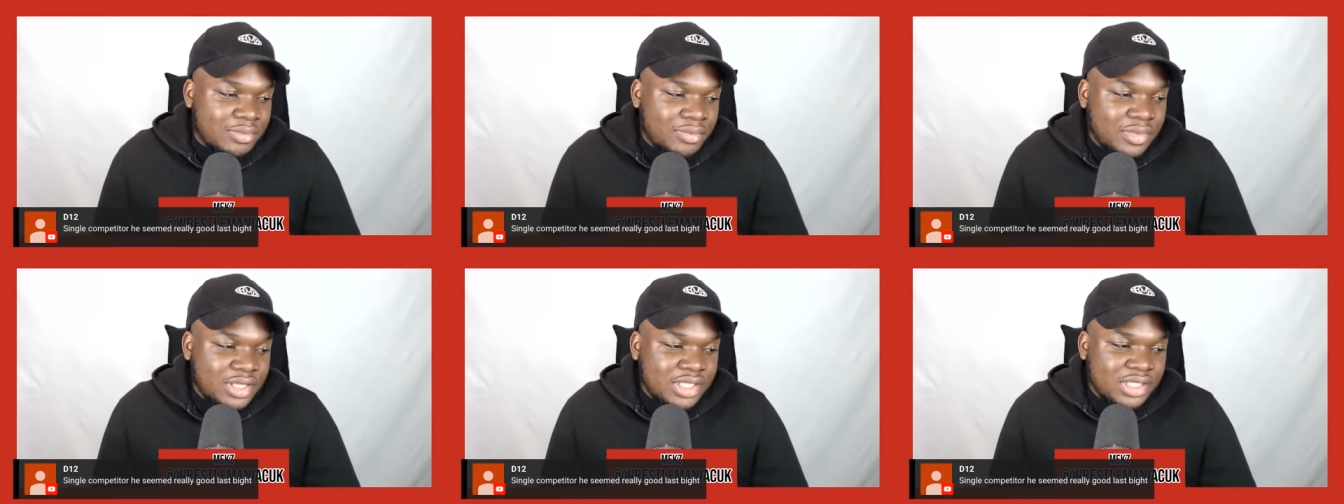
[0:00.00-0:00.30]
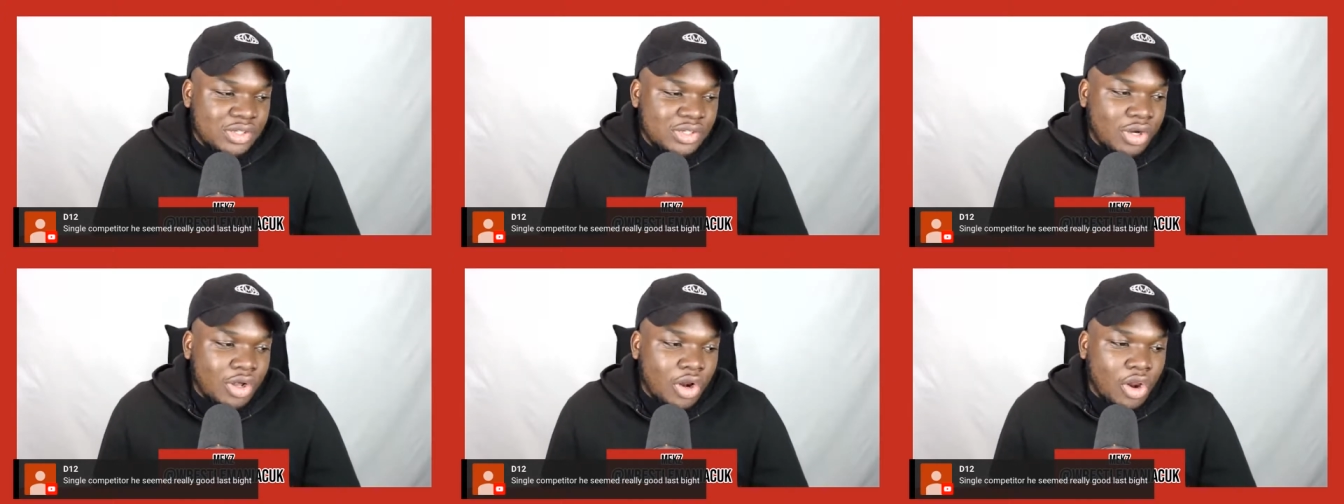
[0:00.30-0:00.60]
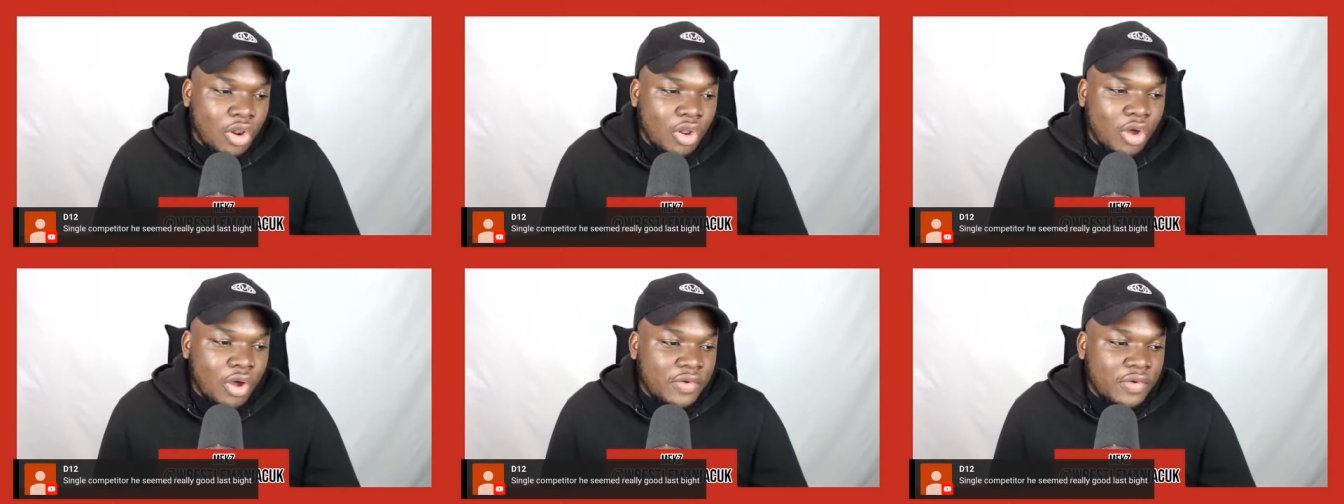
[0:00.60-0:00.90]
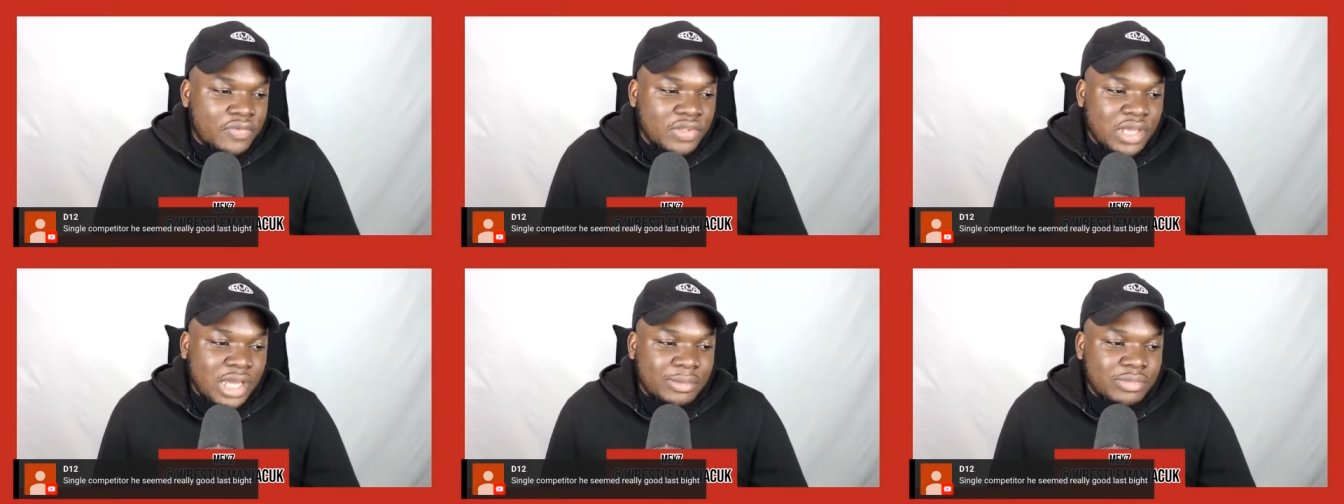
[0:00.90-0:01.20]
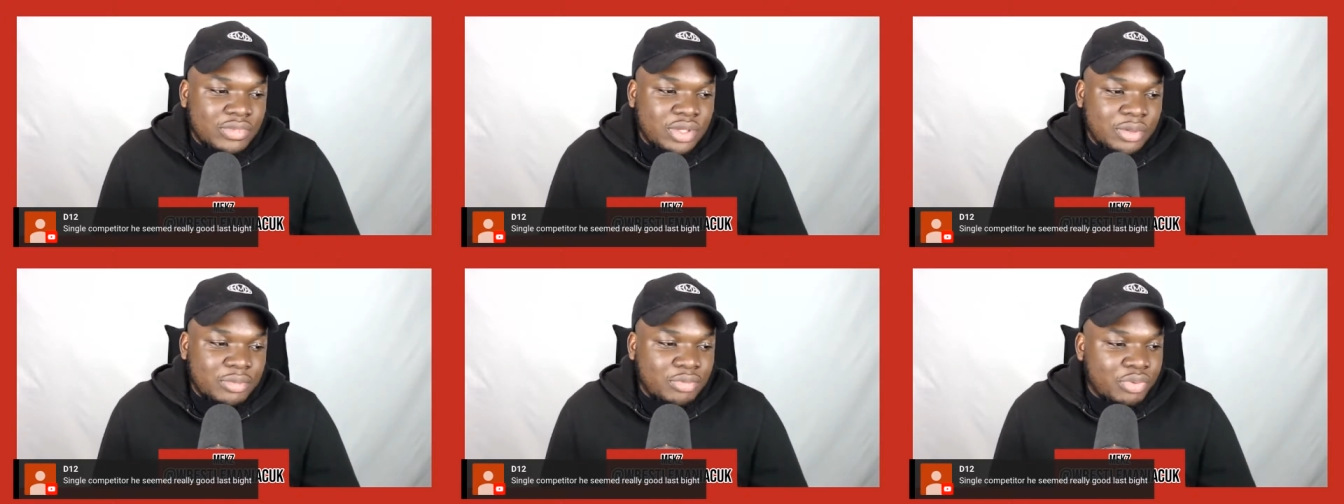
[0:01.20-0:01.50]
He's got a lot of time
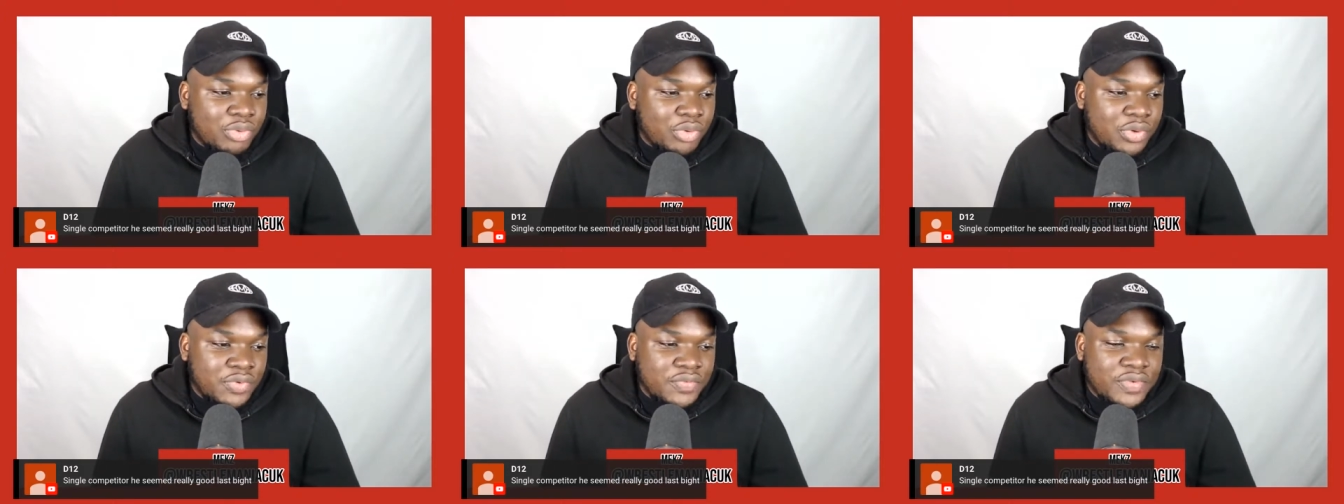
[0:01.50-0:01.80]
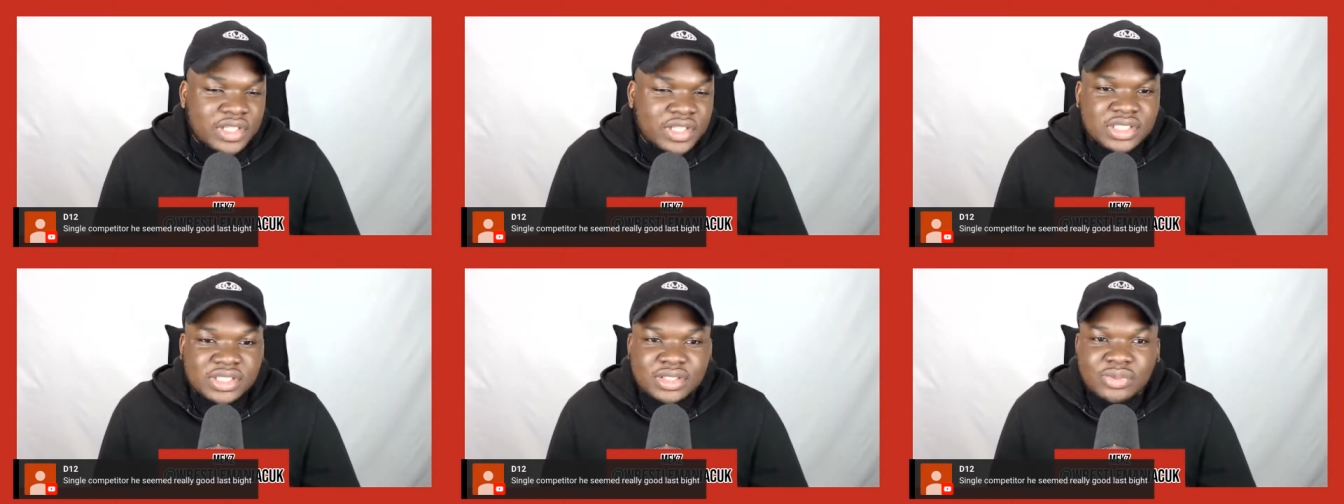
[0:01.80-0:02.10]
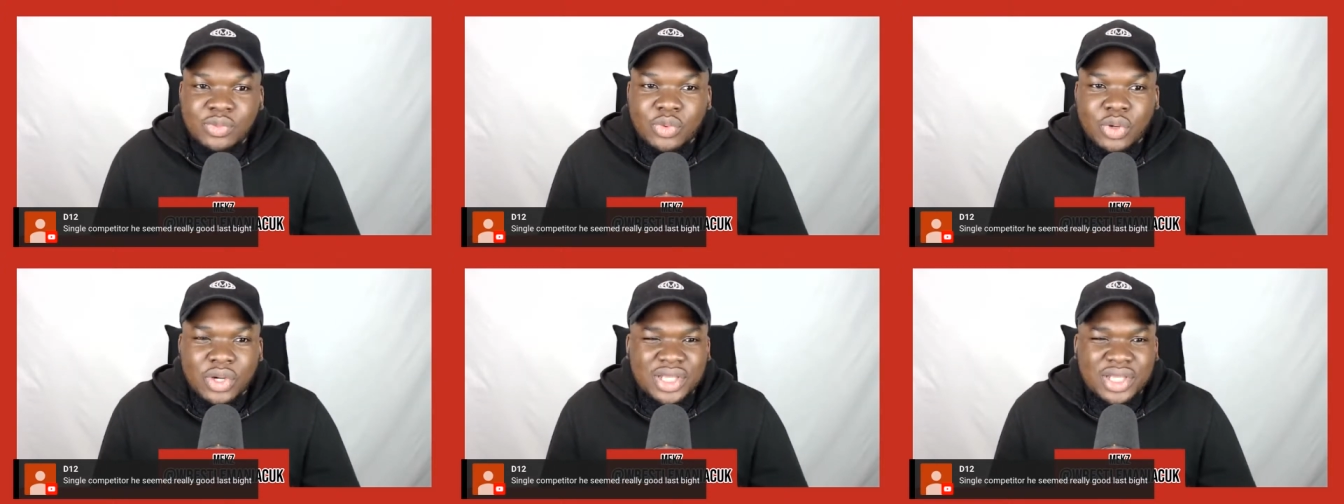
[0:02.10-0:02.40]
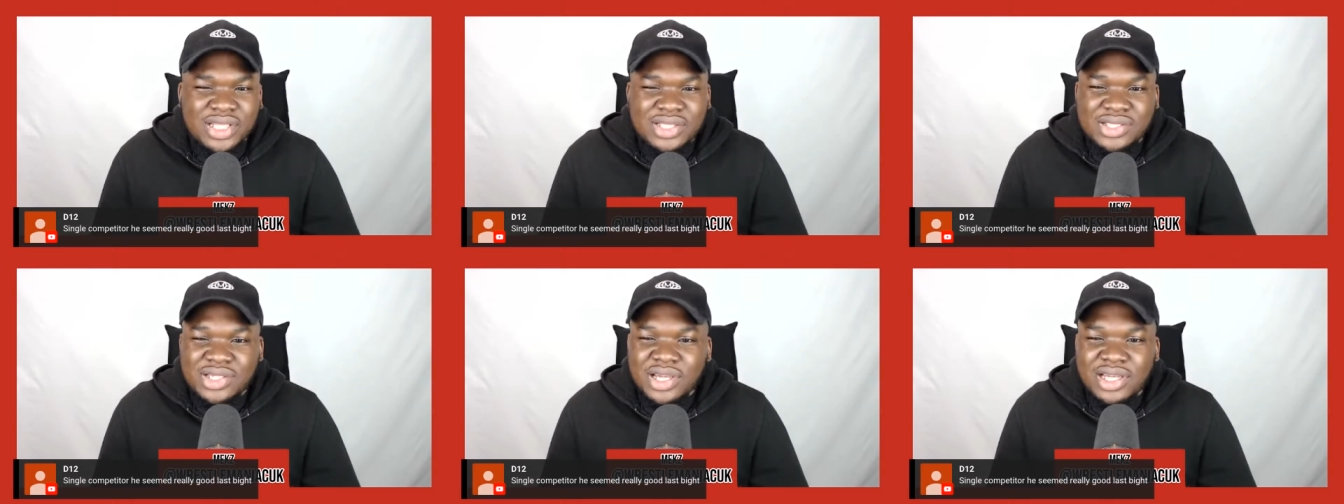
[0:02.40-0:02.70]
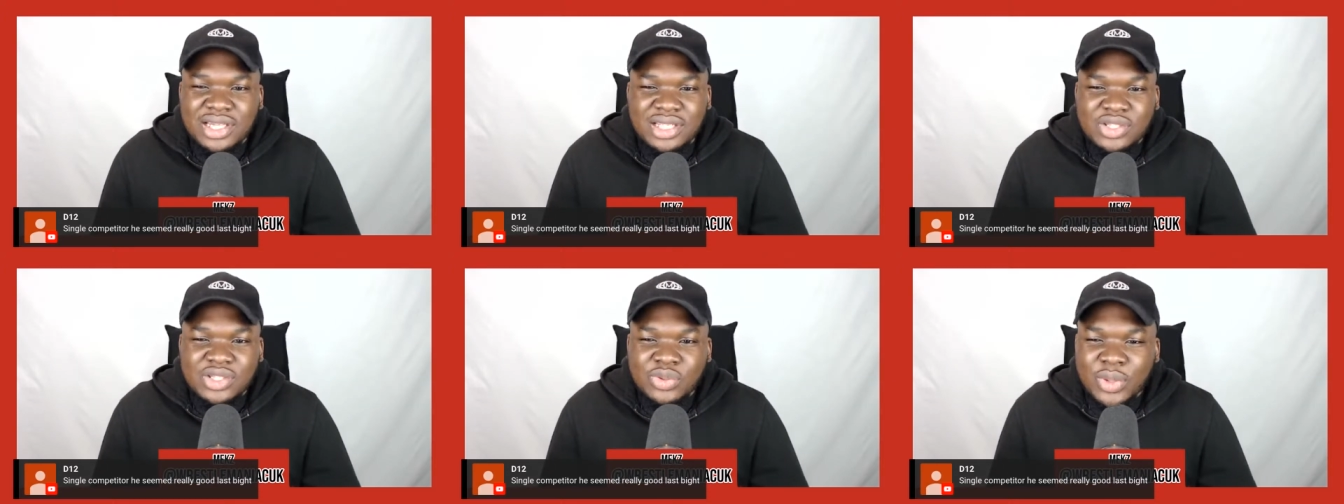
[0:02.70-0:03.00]
to improve. He's what, in his
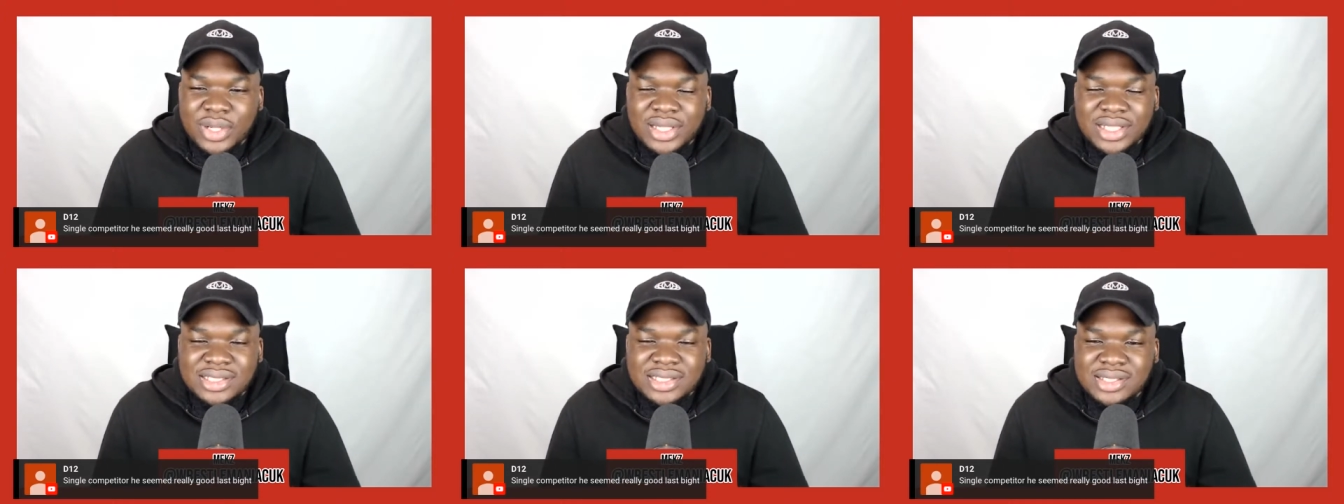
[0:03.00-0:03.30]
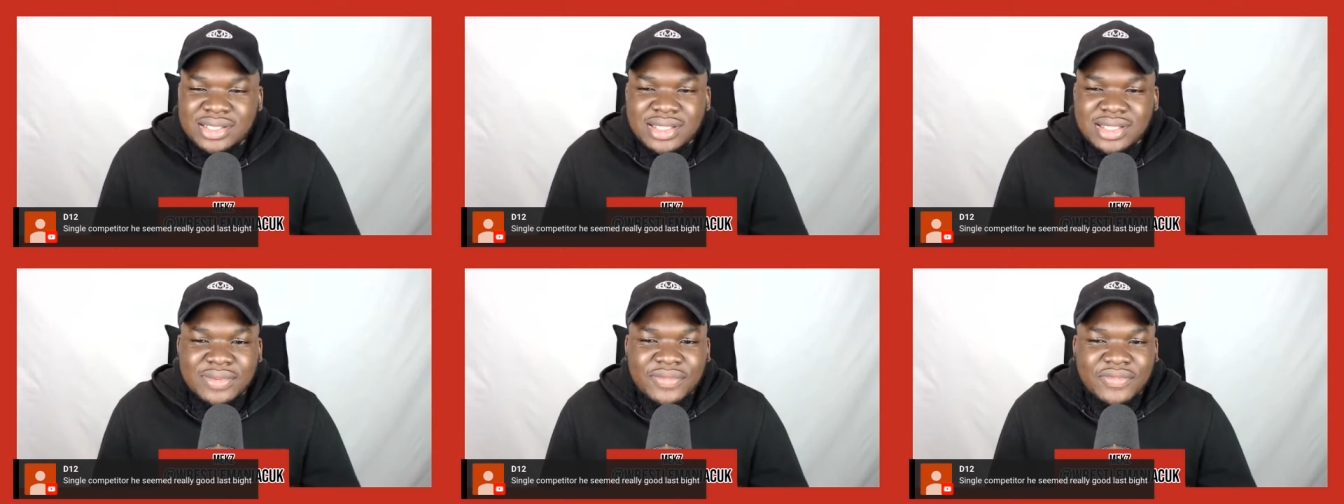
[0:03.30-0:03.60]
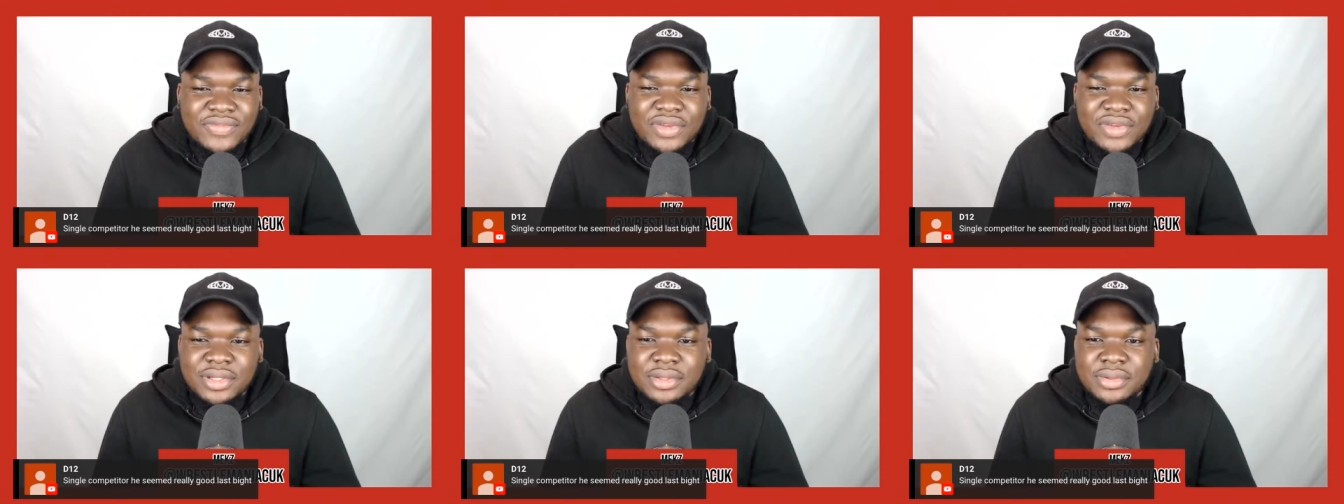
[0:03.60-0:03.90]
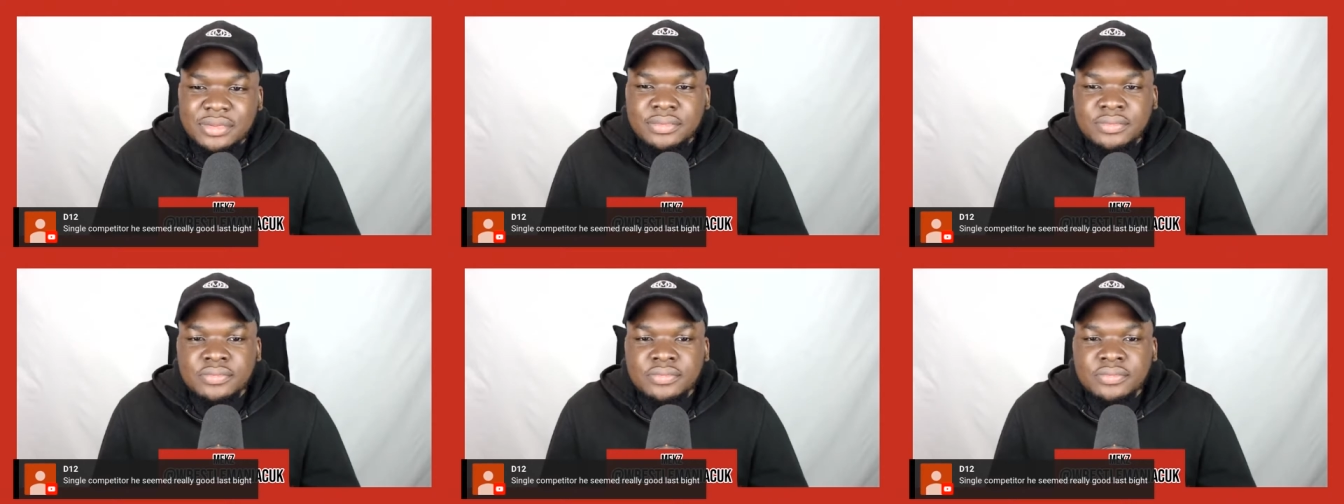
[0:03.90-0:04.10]
early 20s or something.